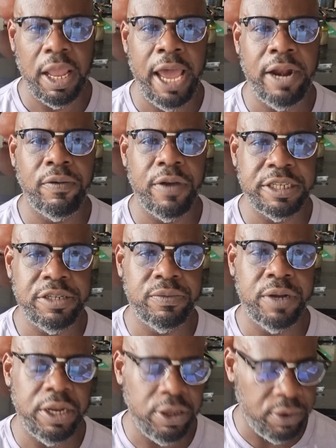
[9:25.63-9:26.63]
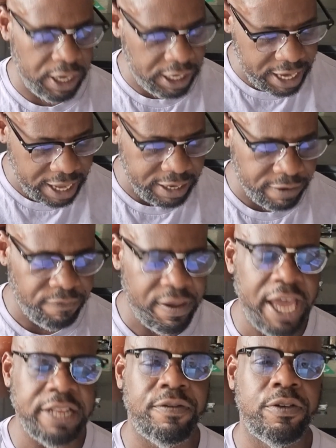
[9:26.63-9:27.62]
at a restaurant, you eat out at a
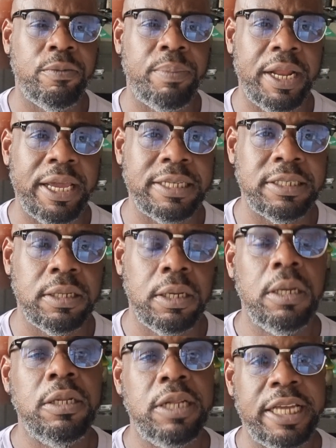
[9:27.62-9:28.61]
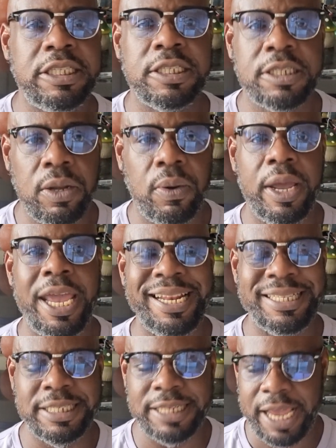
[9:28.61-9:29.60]
fast food place, let's just go ahead
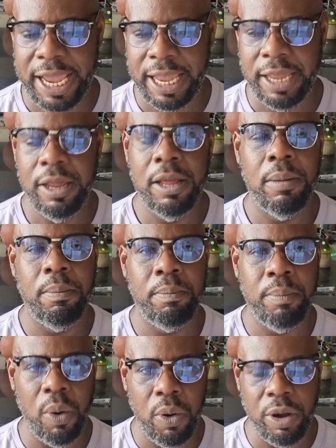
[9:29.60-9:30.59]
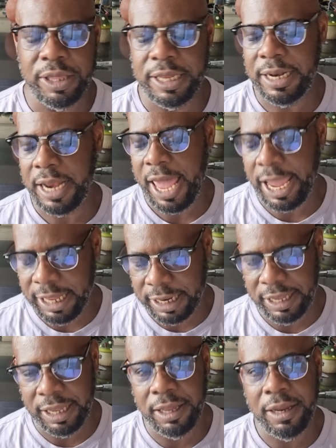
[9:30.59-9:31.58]
and say more than
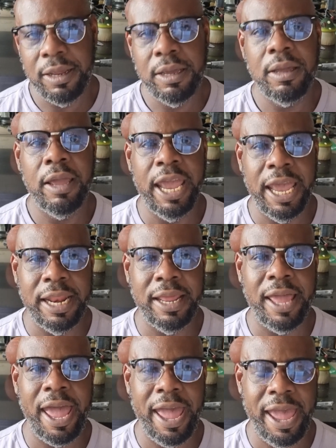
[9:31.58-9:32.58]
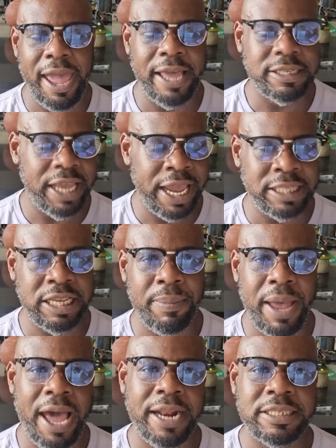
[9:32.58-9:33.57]
likely it has
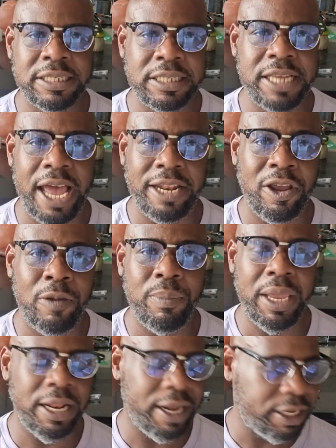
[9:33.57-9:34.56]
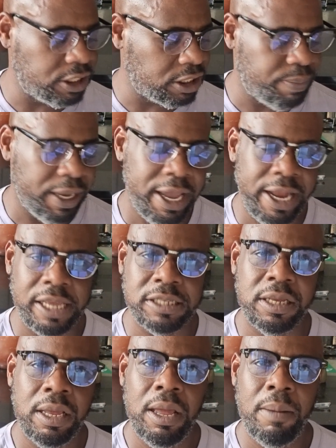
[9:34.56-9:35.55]
antibiotics inside their meat. Let's just be
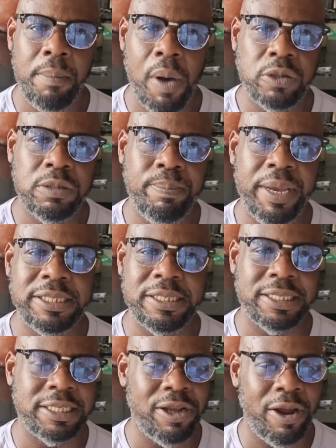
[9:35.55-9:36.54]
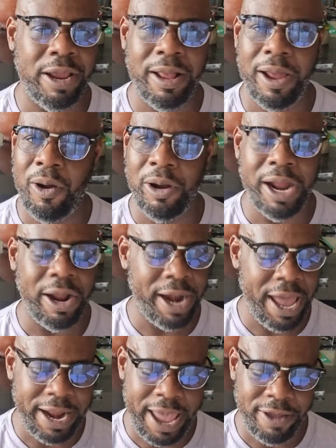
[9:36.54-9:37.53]
honest. Most businesses are
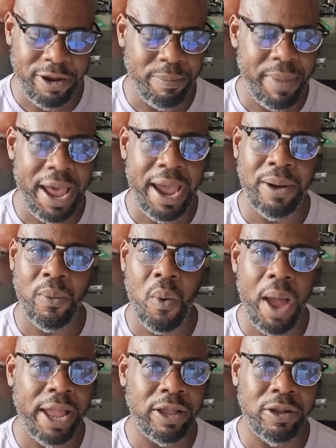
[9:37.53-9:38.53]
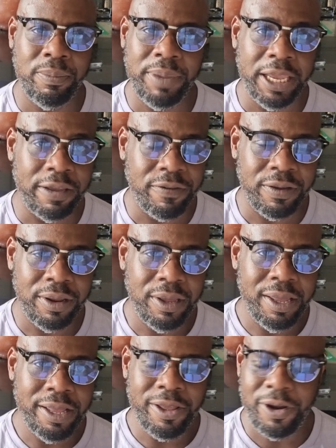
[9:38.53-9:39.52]
not out here buying Wagyu beef.
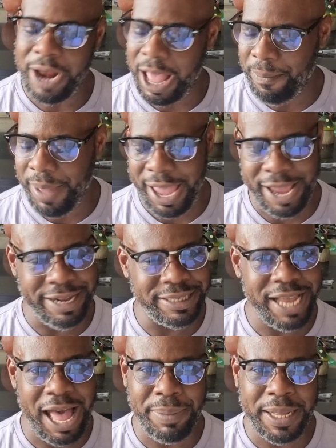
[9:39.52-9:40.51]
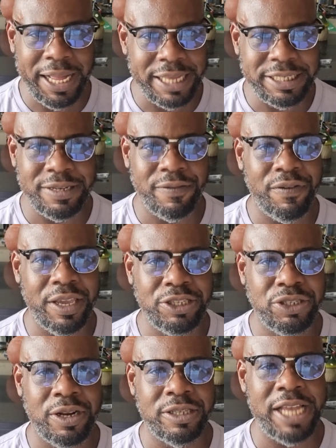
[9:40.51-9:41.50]
They're not buying the top cuts to
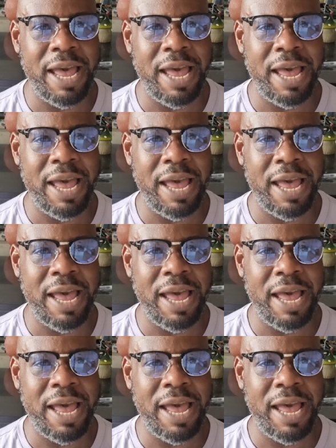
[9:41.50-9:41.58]
feed you.